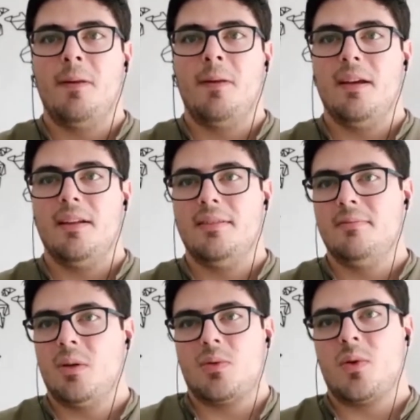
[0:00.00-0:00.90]
And
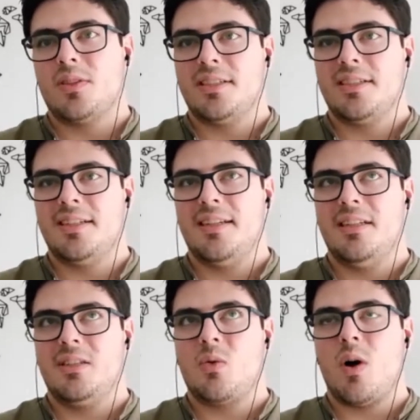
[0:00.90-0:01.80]
of course,
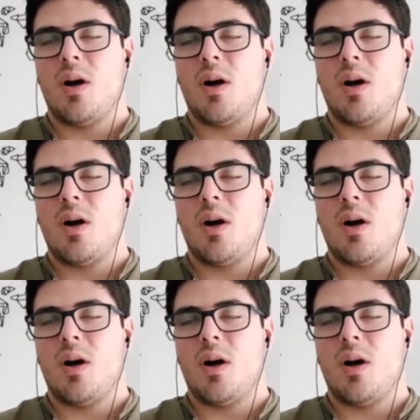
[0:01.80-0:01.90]
it's quite